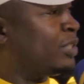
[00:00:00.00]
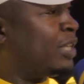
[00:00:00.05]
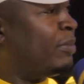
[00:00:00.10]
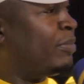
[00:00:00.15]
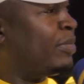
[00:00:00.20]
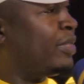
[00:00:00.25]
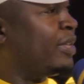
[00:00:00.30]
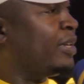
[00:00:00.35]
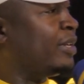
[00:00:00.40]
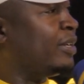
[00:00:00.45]

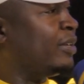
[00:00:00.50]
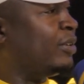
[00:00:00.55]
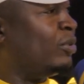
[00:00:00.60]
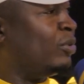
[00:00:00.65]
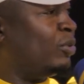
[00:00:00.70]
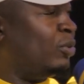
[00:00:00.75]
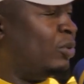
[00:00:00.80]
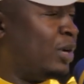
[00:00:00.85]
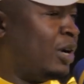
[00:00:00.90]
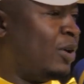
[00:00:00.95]
something,
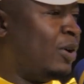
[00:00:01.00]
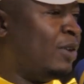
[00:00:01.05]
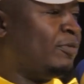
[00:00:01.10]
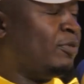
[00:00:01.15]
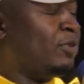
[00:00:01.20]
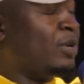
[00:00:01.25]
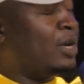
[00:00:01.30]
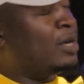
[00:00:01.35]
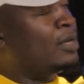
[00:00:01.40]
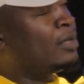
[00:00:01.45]
or ngawa
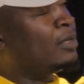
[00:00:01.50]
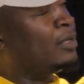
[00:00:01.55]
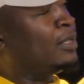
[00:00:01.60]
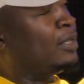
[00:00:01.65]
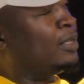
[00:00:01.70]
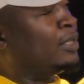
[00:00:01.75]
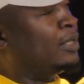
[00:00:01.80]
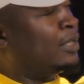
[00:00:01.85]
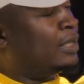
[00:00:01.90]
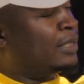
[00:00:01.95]
fola?
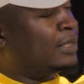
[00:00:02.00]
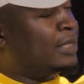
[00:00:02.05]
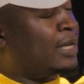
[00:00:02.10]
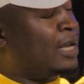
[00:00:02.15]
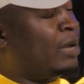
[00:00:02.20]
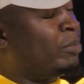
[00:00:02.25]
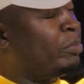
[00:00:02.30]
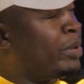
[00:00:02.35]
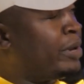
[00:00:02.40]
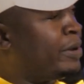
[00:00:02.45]
Does that
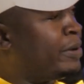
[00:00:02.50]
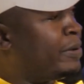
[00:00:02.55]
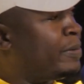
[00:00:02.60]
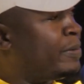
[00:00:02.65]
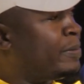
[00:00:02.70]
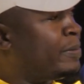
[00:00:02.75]
happen?